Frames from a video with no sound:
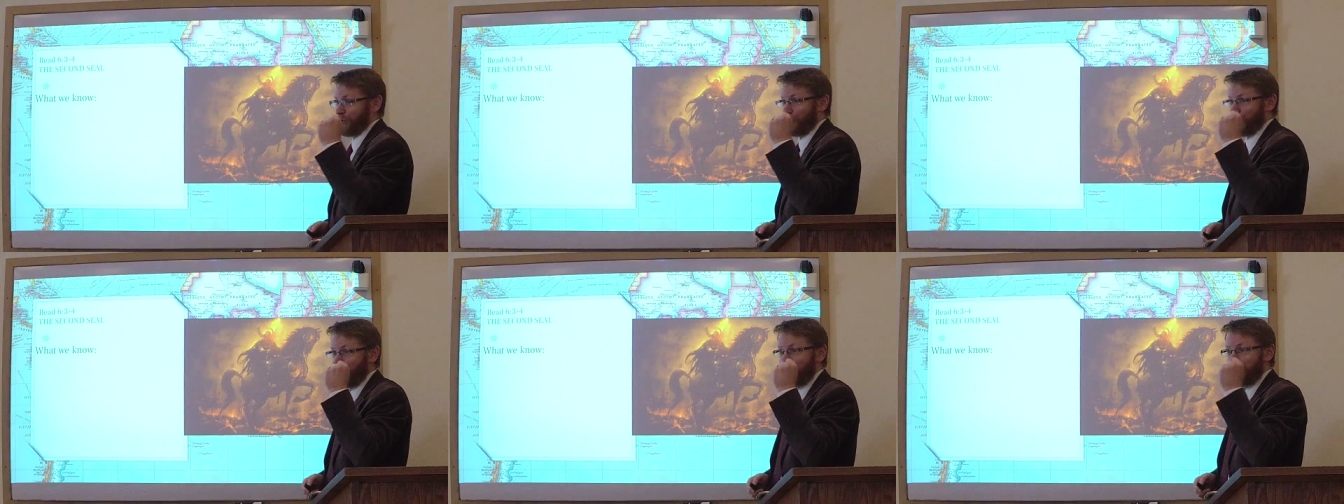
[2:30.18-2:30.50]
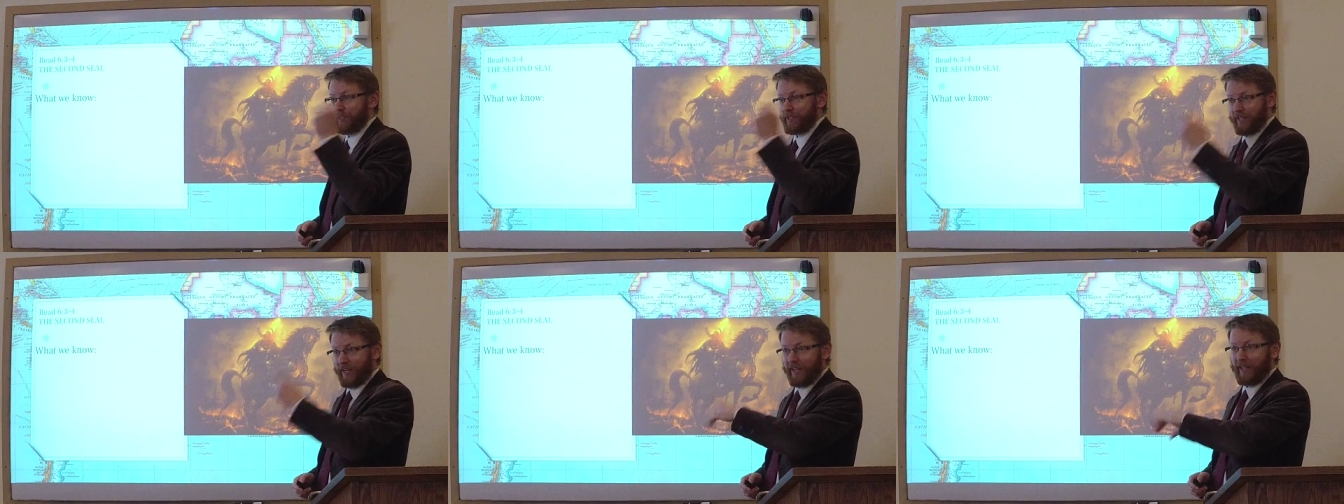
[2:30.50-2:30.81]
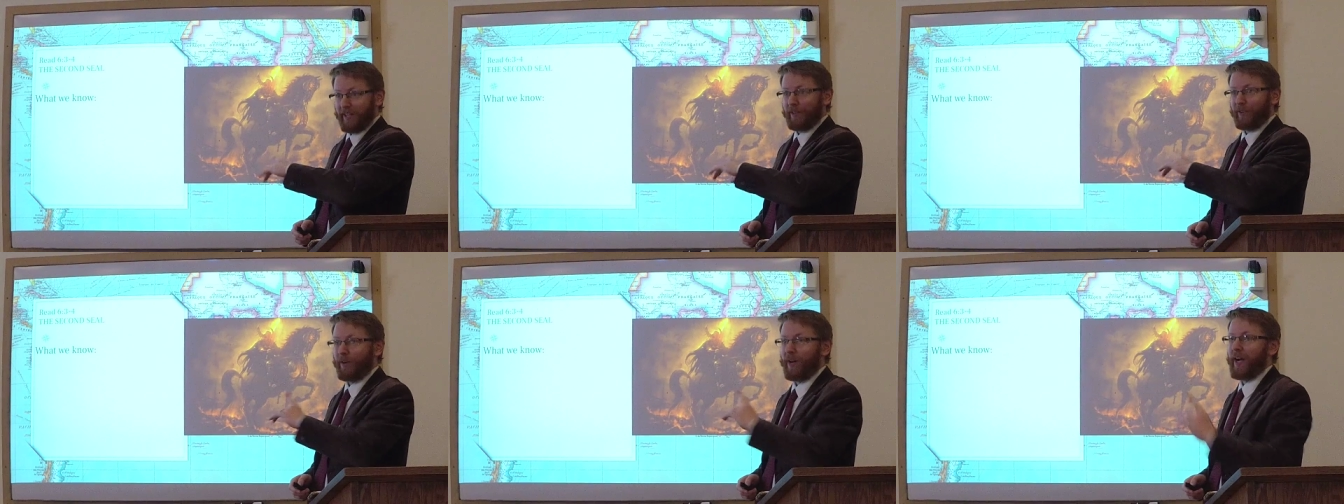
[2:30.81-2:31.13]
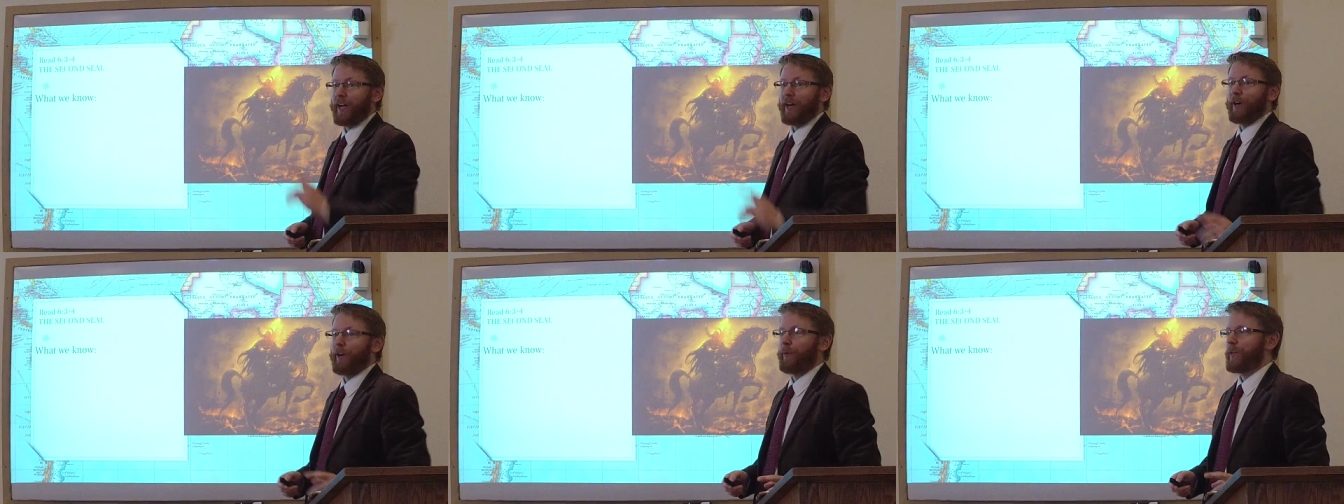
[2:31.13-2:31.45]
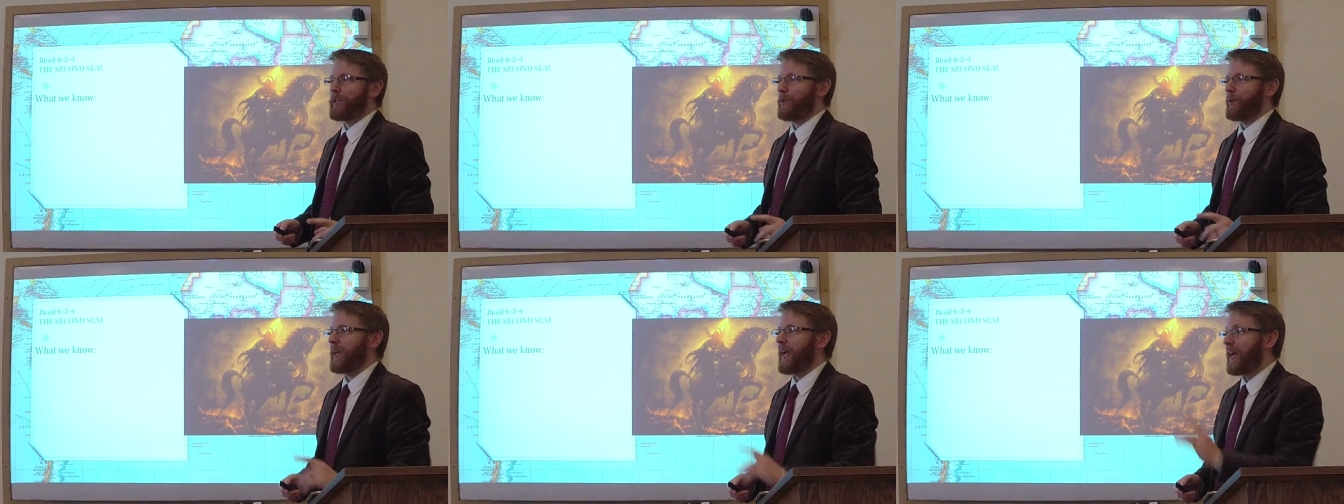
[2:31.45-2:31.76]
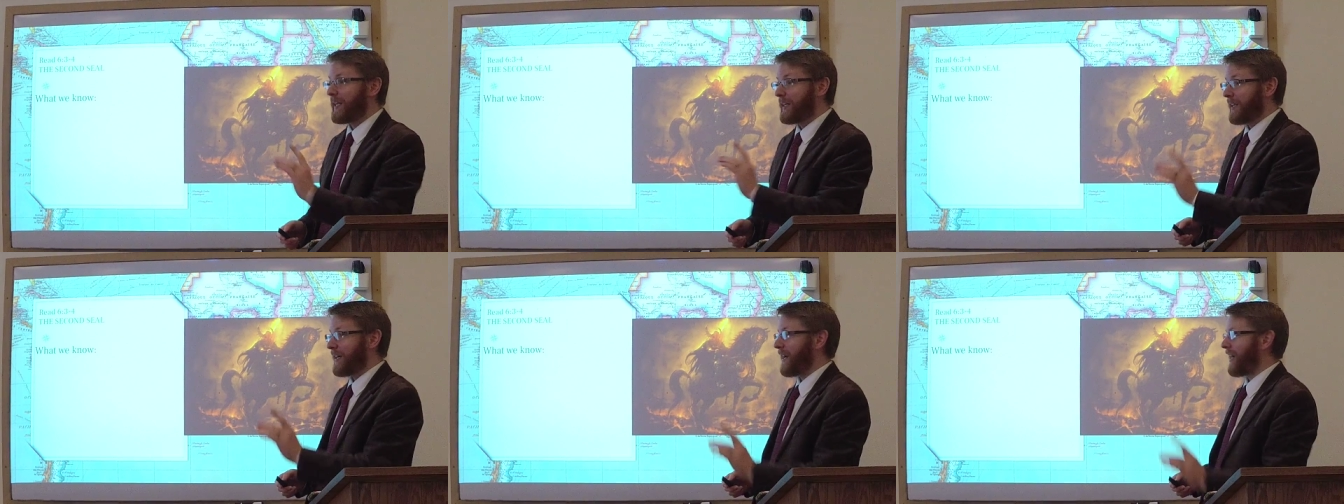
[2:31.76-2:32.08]
to the second rider, which we
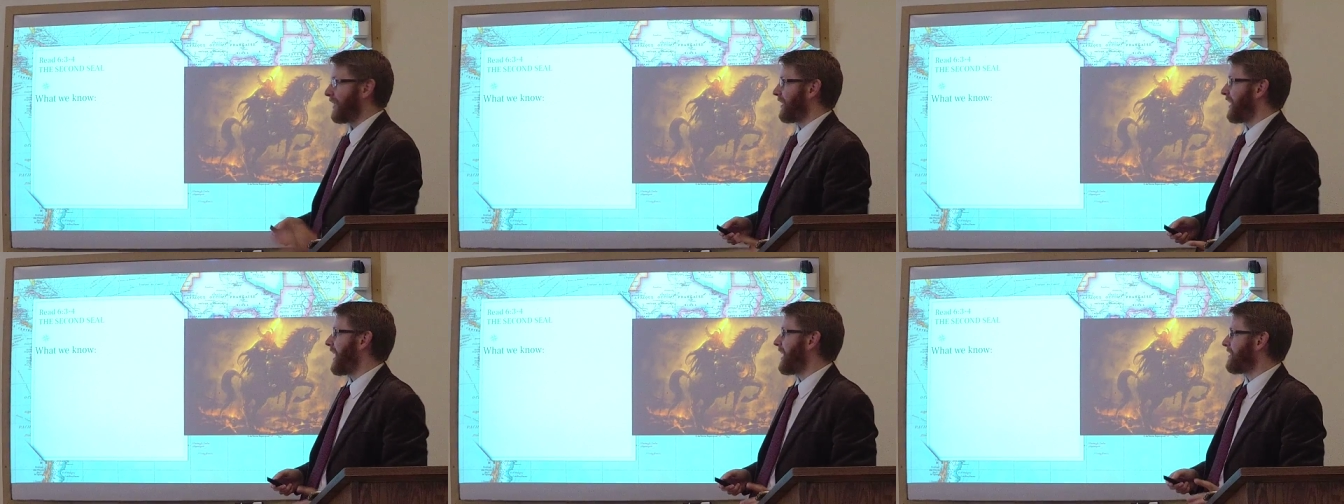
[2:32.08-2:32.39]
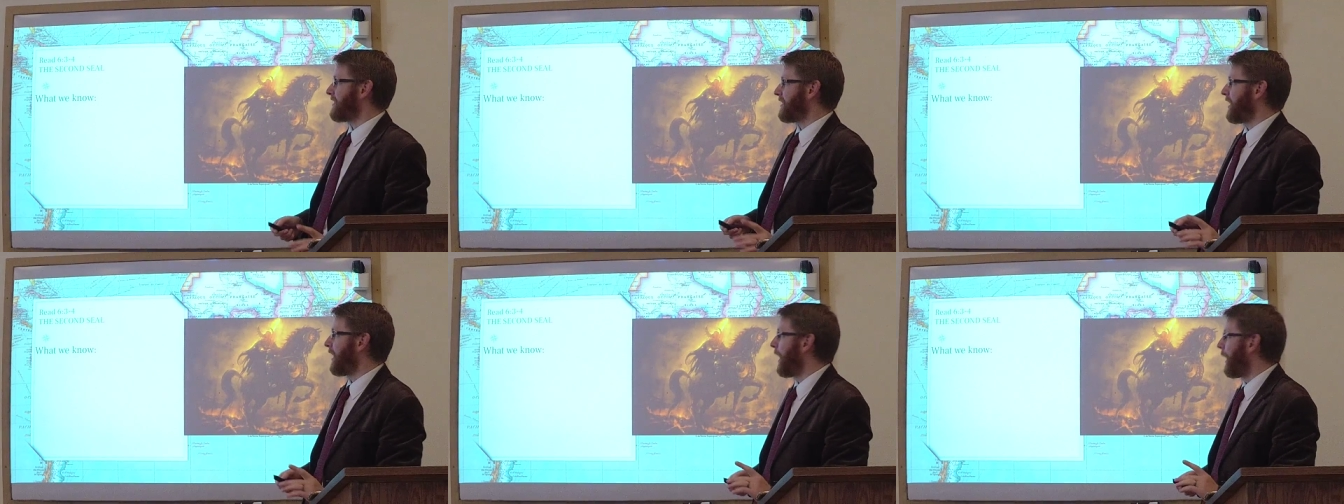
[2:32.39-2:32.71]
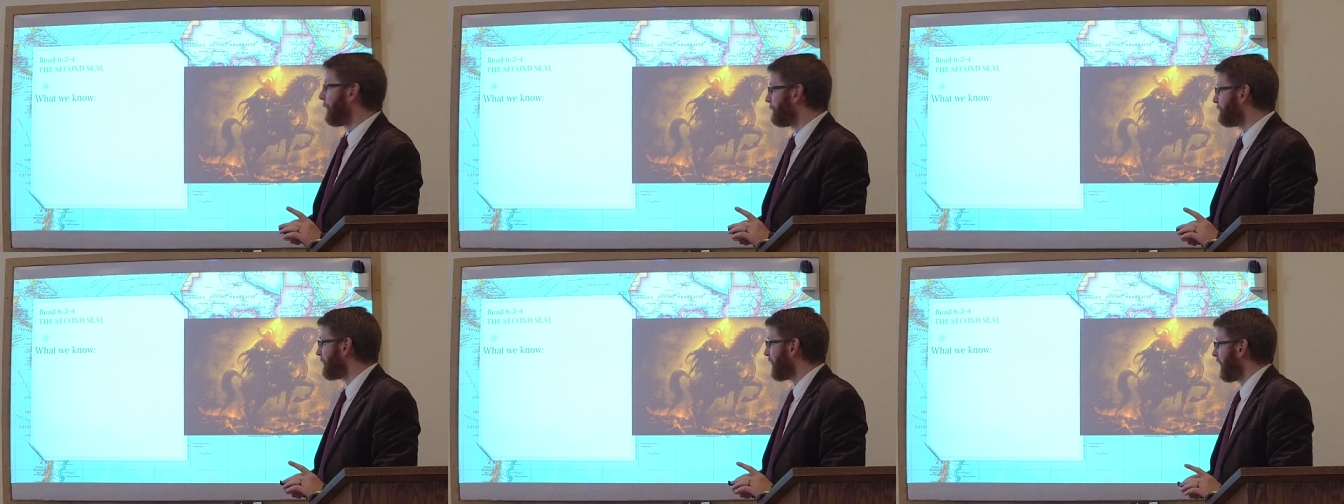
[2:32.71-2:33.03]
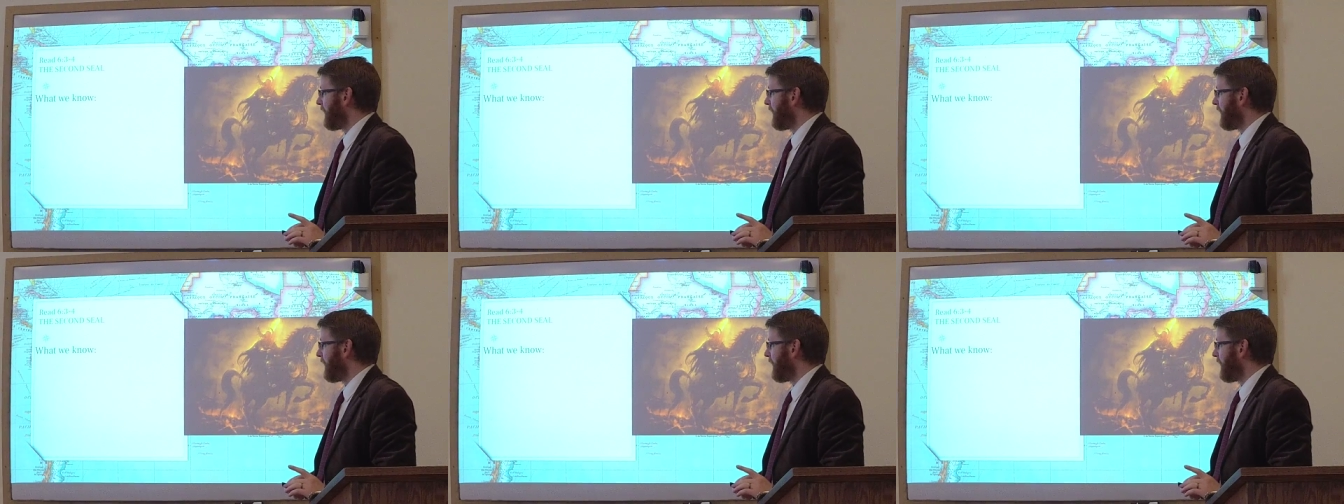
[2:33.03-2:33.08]
ended on last time.